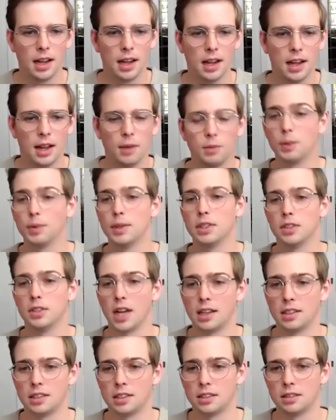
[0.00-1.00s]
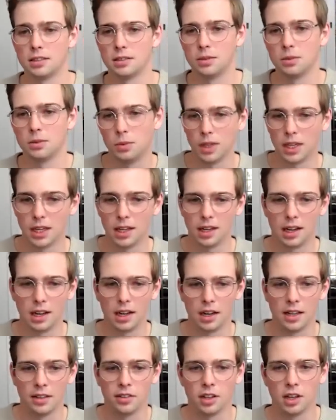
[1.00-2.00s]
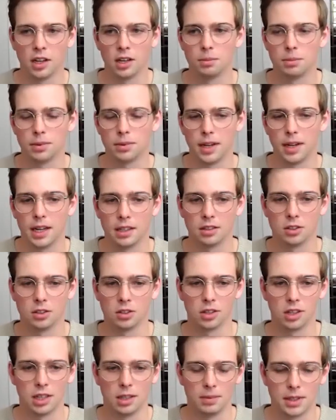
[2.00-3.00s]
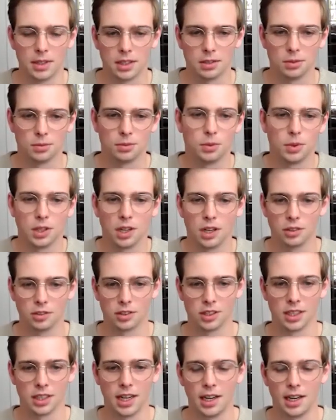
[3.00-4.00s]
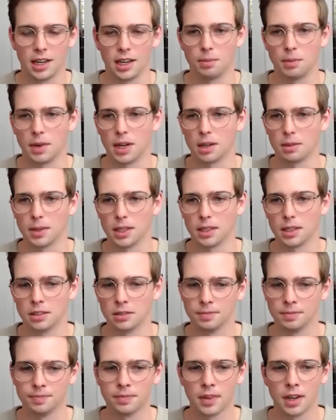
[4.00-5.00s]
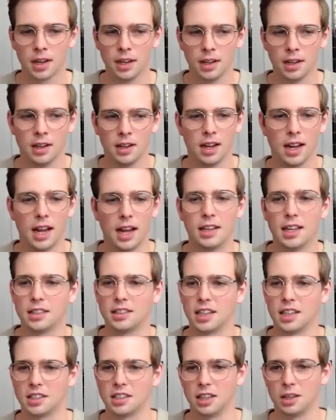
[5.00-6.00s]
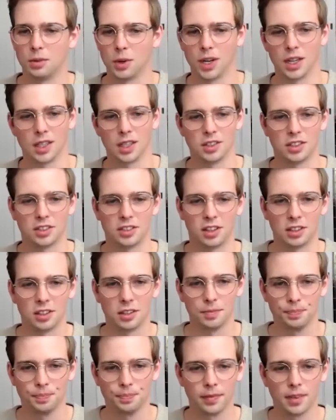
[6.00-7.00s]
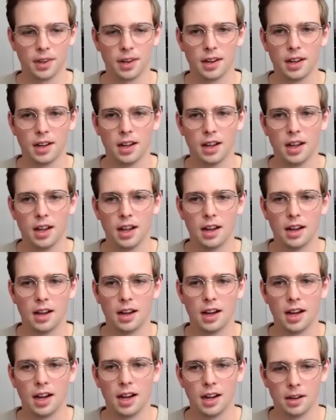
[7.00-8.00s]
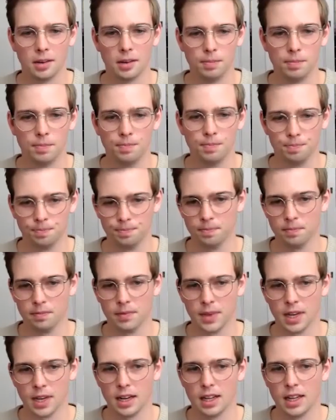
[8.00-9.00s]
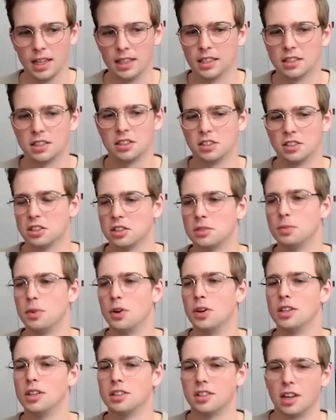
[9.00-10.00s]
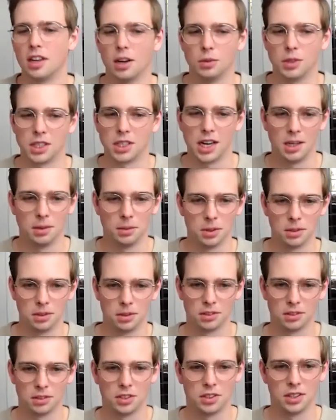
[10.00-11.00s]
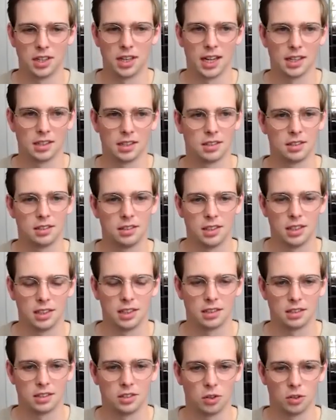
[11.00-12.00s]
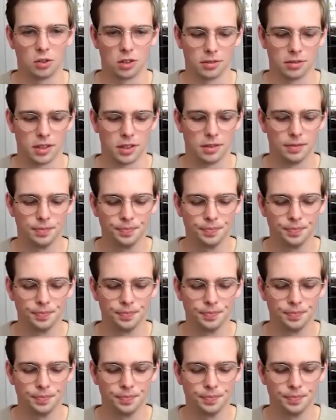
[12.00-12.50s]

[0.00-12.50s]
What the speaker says: And when we do that, we end up at a Docker image of 188 megabytes. And that's actually where I got stuck. And this is the smallest that I was able to get this Docker file.